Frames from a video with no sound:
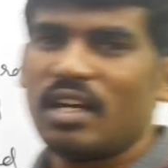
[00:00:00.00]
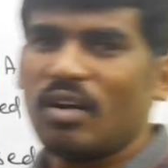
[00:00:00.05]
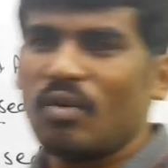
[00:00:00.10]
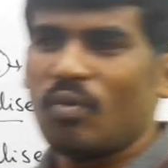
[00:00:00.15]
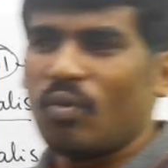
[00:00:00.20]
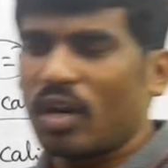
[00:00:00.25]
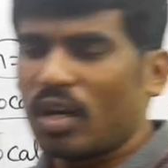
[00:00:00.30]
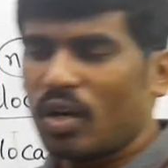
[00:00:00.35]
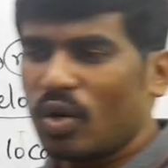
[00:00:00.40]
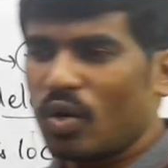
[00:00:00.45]

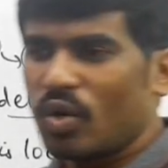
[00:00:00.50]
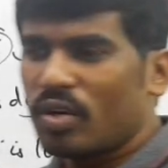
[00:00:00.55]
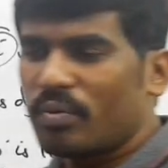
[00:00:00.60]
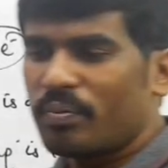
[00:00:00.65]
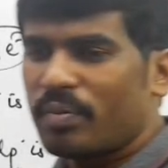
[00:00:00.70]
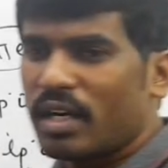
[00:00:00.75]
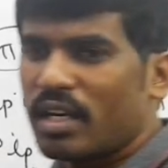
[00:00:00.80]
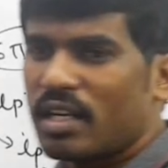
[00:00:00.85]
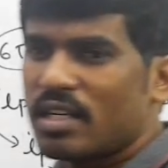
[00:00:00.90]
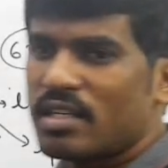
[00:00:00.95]
One lone
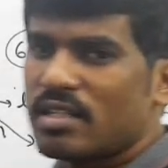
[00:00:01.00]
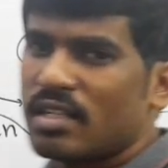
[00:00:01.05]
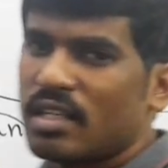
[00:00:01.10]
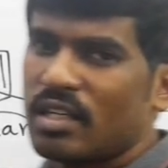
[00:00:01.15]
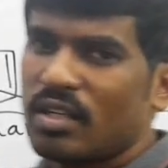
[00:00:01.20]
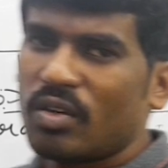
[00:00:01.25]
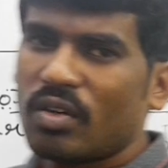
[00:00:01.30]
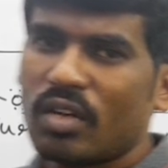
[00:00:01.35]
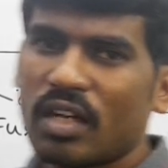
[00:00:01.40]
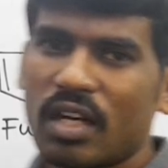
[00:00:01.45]
pair is
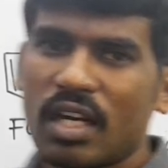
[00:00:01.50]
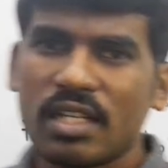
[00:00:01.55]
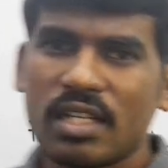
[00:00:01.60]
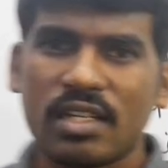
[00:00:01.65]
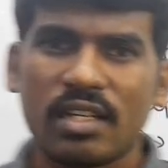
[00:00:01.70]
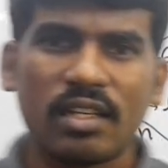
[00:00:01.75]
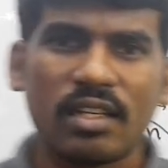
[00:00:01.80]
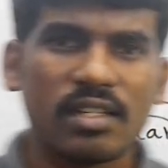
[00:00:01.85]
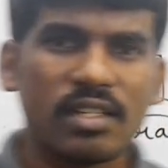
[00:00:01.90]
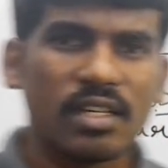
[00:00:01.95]
delocalized
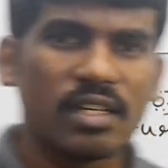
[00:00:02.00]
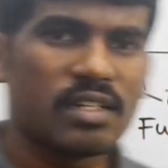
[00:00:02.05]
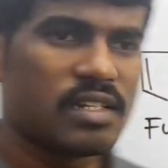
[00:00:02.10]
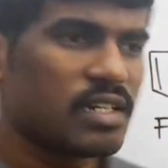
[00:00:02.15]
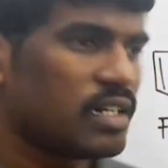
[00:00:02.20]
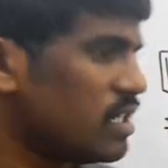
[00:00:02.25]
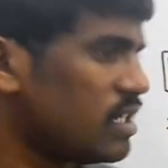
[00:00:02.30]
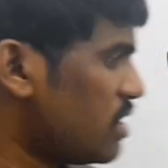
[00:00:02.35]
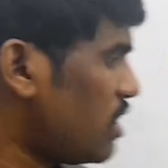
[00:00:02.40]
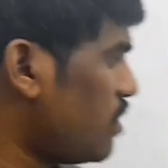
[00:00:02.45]
in the sense
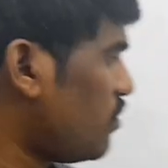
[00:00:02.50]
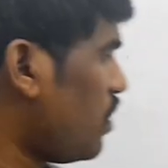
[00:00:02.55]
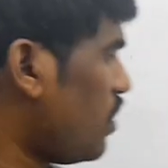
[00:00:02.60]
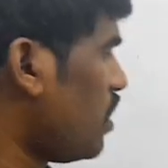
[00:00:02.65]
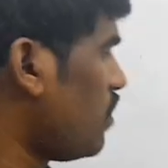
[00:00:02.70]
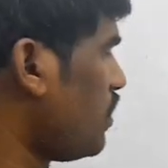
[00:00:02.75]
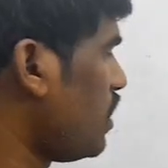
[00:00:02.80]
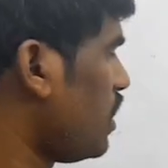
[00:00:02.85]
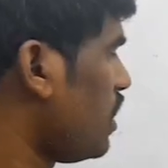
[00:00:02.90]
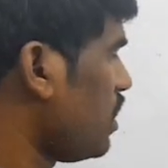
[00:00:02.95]
it is
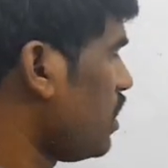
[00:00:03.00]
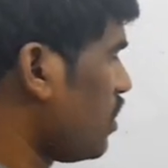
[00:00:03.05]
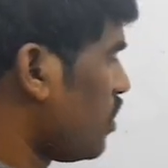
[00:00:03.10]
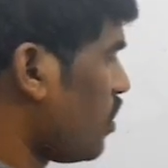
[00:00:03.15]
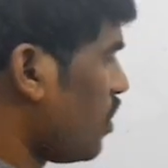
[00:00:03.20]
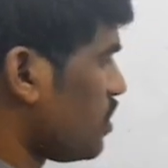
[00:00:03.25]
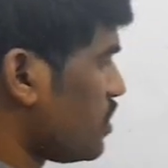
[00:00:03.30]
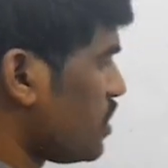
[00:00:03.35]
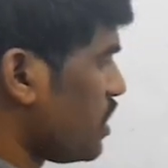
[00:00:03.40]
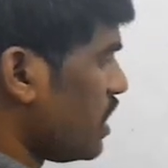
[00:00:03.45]
involving in
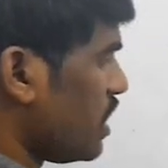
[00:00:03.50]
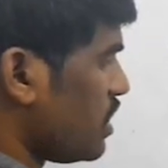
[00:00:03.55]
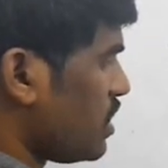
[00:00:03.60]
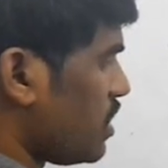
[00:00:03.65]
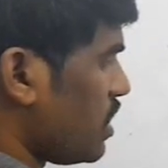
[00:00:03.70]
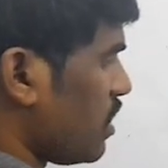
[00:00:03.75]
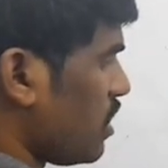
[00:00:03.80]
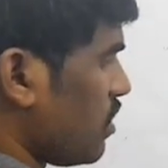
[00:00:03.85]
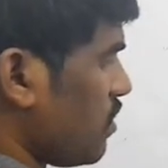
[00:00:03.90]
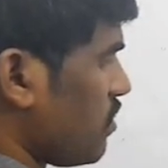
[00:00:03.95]

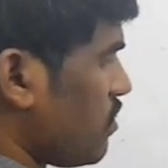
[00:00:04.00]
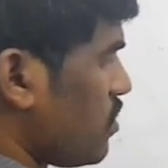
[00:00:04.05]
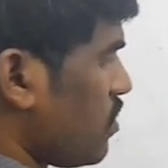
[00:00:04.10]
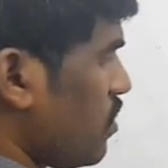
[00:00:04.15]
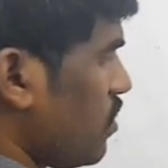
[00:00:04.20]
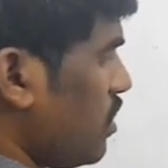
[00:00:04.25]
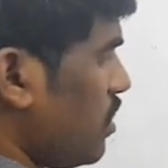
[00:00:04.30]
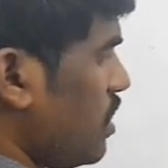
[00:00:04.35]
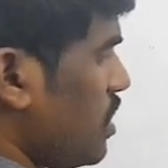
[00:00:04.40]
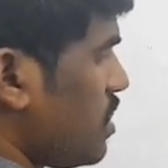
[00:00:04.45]
conjugation. So
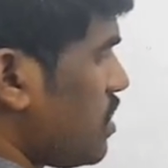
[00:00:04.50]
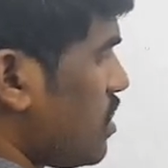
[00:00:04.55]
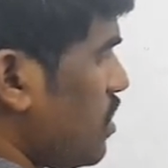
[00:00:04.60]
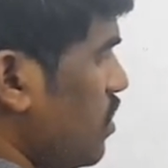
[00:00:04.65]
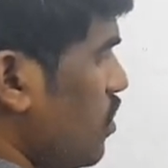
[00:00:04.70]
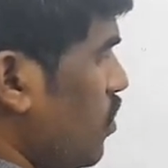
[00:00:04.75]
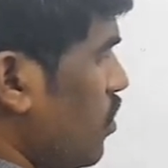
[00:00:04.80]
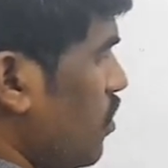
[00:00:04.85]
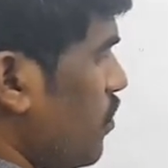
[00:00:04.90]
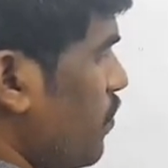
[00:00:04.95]
this
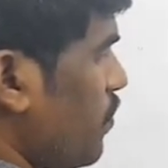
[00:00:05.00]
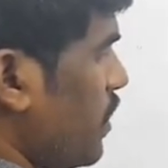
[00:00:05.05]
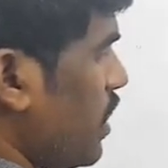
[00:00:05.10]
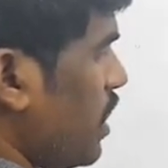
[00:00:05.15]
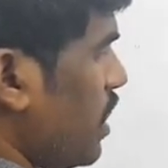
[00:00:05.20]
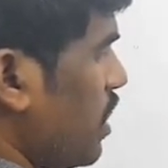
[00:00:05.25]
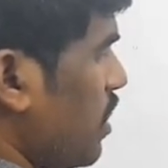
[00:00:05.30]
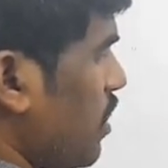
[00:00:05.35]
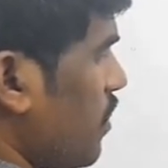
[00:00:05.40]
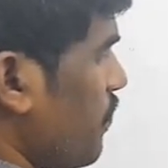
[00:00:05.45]
lone
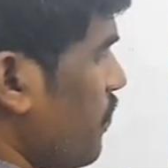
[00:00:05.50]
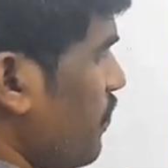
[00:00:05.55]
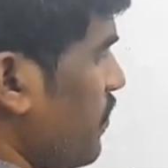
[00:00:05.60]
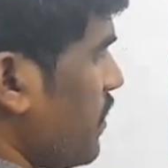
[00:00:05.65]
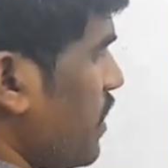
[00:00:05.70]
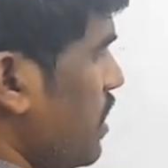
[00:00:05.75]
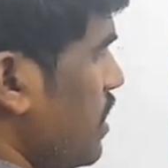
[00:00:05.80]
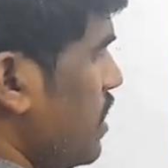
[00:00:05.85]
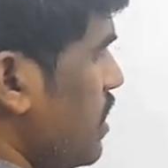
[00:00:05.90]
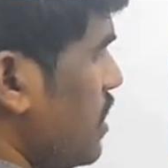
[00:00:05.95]
pair
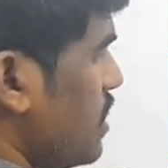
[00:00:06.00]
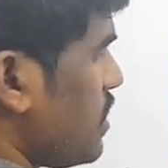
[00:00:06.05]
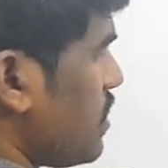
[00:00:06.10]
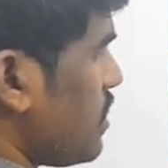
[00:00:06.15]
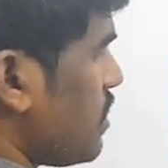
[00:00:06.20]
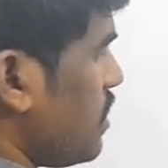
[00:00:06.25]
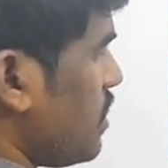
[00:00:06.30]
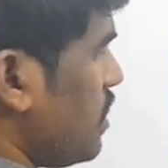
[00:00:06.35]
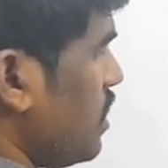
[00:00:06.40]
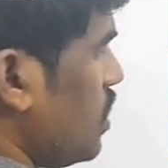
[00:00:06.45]
is
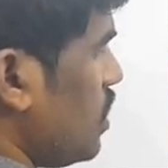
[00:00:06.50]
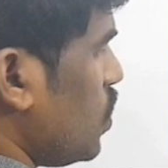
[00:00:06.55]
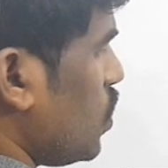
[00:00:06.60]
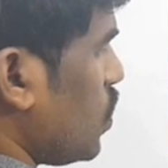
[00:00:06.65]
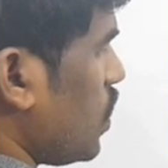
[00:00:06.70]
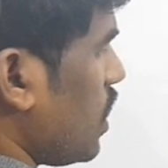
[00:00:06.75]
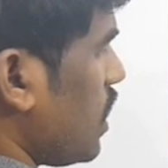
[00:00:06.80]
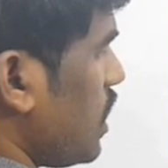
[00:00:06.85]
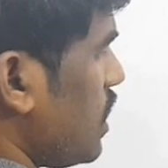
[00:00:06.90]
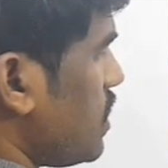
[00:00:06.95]

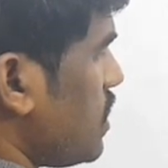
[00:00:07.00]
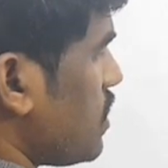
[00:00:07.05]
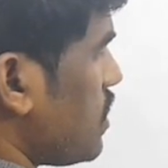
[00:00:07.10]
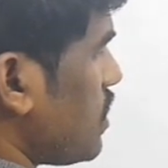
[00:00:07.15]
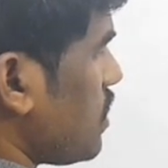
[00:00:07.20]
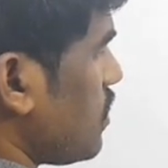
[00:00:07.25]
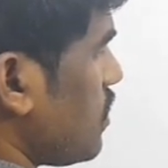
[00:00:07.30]
delocalized,